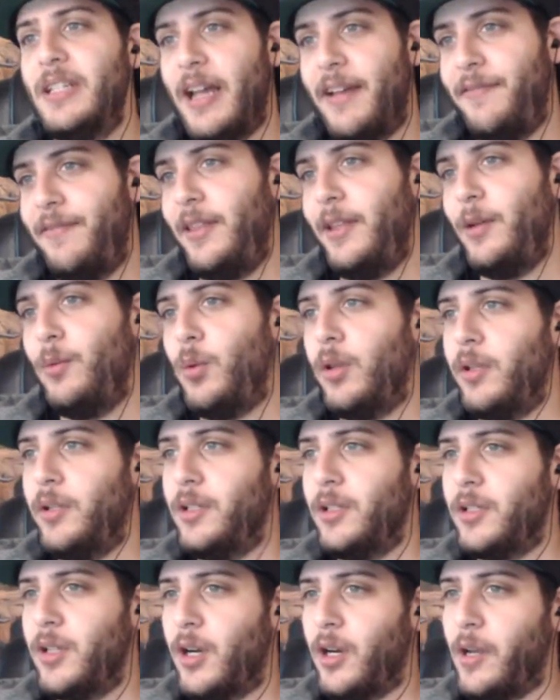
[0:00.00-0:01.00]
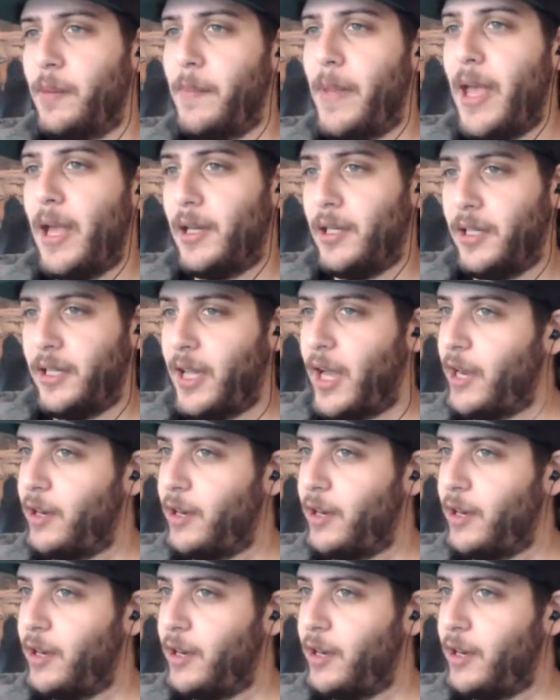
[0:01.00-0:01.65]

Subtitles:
definitely willing to target Magny.